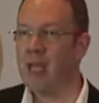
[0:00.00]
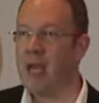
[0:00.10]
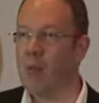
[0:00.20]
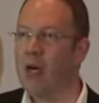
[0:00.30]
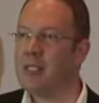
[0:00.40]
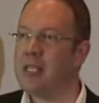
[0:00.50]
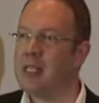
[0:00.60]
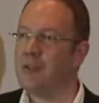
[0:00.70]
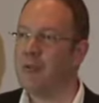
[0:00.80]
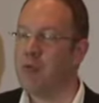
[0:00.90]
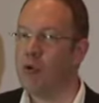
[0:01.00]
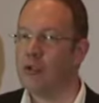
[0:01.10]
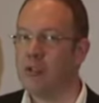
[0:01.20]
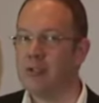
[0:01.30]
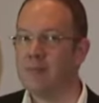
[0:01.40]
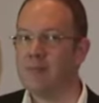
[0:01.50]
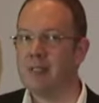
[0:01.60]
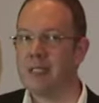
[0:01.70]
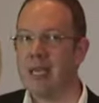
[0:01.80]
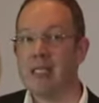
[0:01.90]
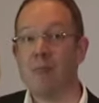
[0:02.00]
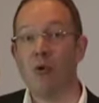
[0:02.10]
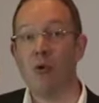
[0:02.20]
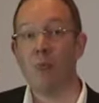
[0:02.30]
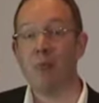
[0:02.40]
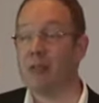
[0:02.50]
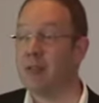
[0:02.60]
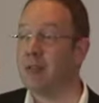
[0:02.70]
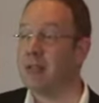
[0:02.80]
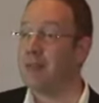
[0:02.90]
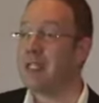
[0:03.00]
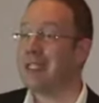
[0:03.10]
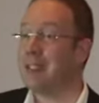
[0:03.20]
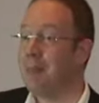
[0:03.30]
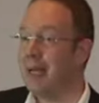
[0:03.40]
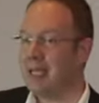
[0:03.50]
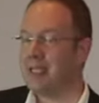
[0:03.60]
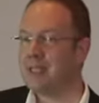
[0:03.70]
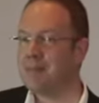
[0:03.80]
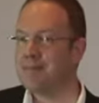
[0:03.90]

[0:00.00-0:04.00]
And why is scale so important? Scale is important because of the critical mass.